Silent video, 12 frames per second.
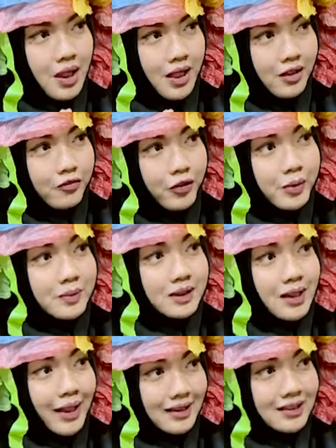
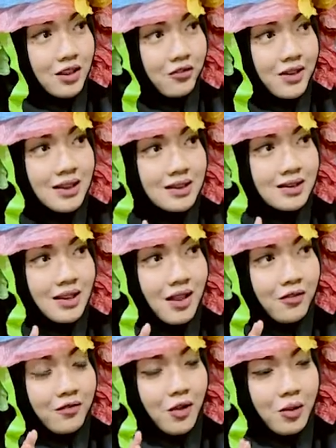environmental activists
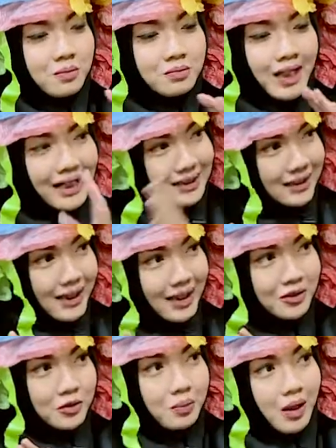from Aceh
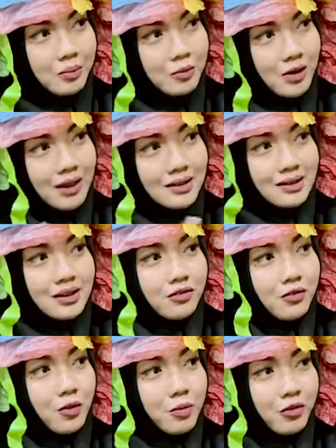to Papua,
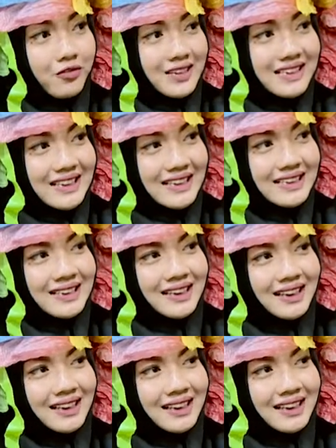34 provinces.